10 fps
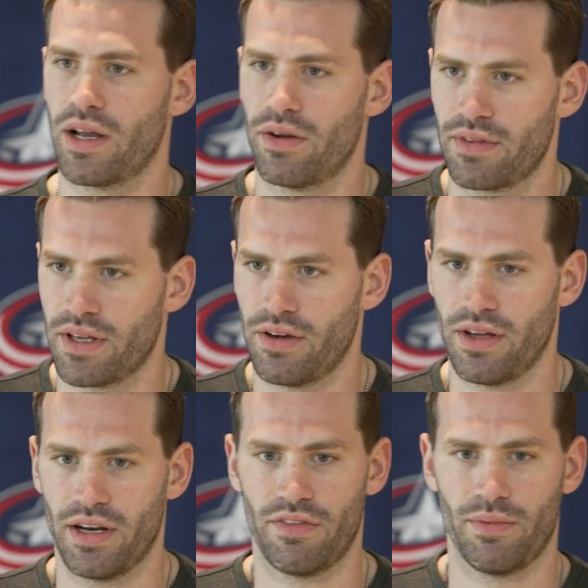I don't think you
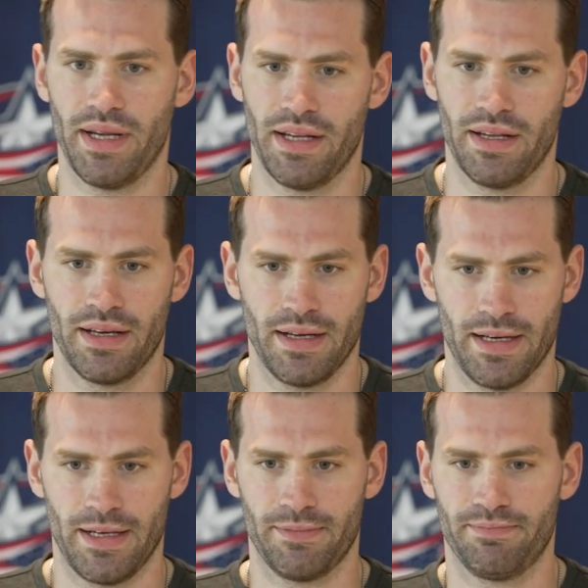can ever be
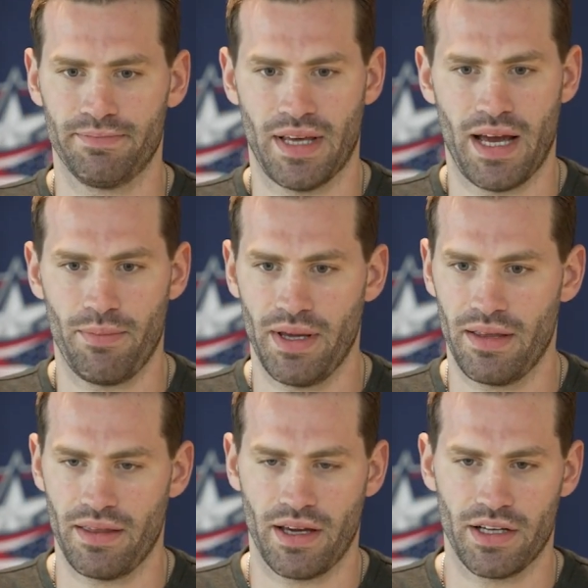happy. I
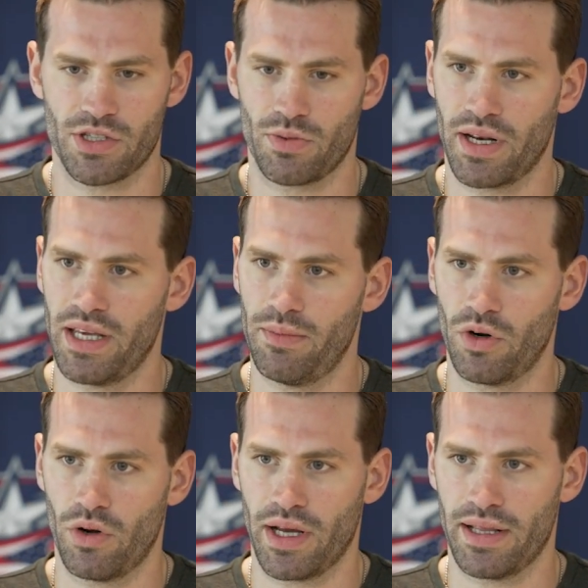think I just want to keep
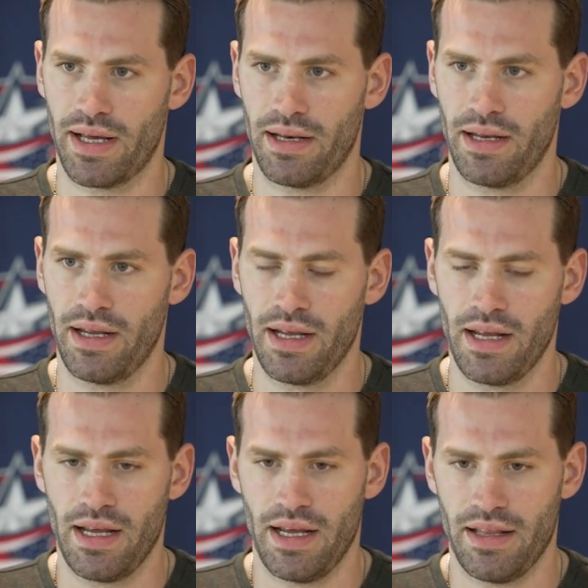growing in
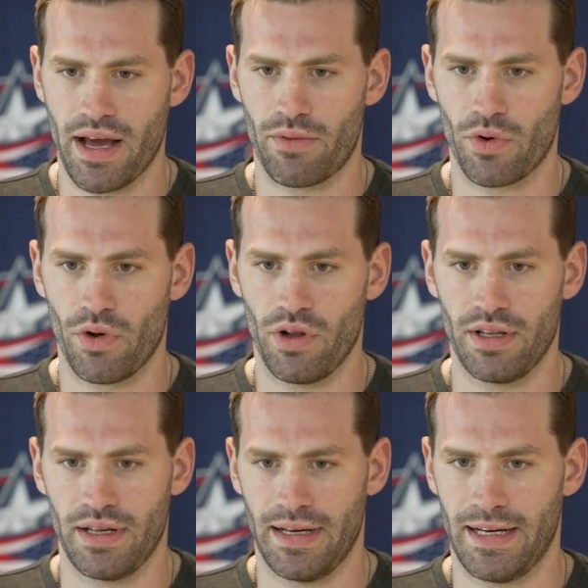that
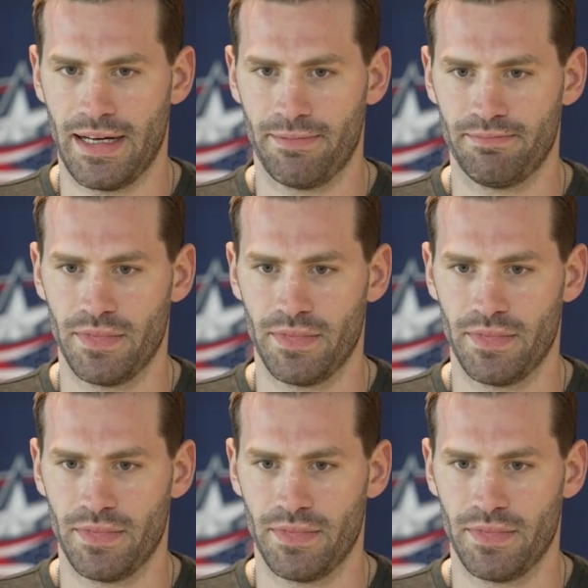role.